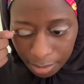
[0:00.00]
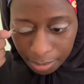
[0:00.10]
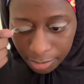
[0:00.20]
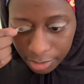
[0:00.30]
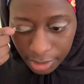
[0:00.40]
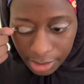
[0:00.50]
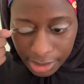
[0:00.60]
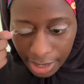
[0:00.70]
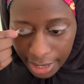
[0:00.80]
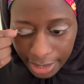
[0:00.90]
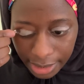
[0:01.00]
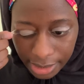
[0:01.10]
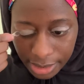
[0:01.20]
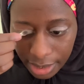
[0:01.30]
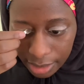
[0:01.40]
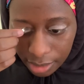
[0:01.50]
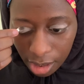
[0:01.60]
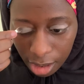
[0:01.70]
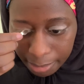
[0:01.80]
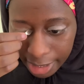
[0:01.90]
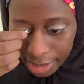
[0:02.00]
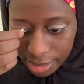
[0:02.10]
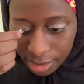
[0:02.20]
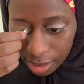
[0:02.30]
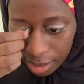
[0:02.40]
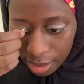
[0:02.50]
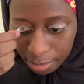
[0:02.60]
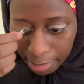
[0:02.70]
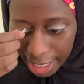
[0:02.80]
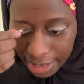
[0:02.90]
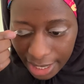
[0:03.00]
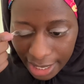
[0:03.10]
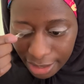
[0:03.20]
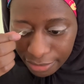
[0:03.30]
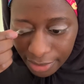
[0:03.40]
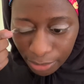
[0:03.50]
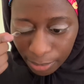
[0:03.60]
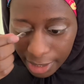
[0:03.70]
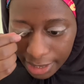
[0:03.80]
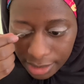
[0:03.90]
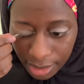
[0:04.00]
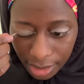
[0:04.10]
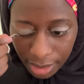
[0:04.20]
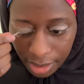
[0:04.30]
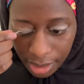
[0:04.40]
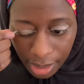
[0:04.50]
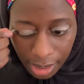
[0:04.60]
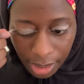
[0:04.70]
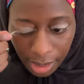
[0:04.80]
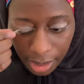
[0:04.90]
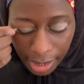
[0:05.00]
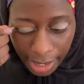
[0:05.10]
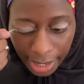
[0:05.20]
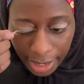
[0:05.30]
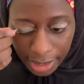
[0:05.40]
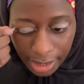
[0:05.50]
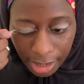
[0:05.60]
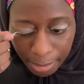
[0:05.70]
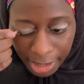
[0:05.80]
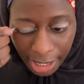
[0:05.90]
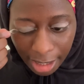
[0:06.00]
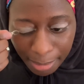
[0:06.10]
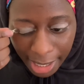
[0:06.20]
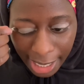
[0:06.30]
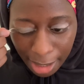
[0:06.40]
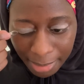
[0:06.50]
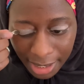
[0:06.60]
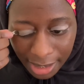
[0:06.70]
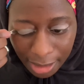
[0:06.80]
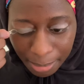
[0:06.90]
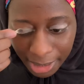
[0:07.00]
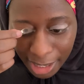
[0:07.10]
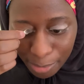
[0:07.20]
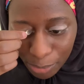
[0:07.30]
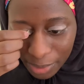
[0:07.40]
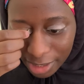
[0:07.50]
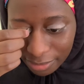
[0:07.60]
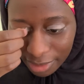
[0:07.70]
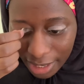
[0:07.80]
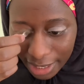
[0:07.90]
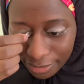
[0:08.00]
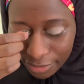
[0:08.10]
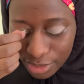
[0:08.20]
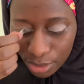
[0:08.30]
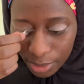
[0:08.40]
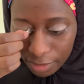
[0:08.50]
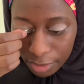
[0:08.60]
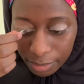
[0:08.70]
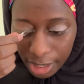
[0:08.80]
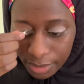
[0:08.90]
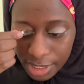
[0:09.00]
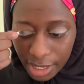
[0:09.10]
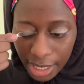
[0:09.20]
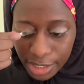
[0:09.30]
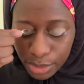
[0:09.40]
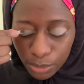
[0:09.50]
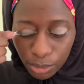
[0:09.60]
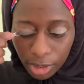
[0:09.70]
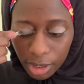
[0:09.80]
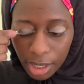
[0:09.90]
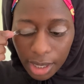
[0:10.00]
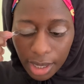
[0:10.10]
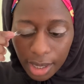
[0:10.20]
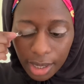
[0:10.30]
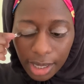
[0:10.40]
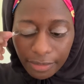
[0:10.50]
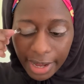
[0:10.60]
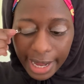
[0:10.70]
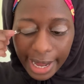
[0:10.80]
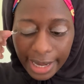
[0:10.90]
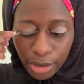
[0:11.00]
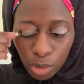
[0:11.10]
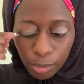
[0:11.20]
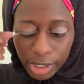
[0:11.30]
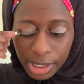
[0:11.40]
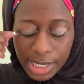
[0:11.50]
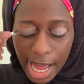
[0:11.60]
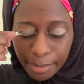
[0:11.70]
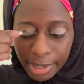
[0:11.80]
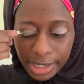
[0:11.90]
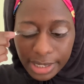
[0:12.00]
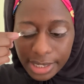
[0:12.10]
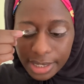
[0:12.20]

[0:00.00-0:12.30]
criticize and comment on my life and what I did. and it became a habit and it became a way of life. So even when I was in high school, if I had homework assignments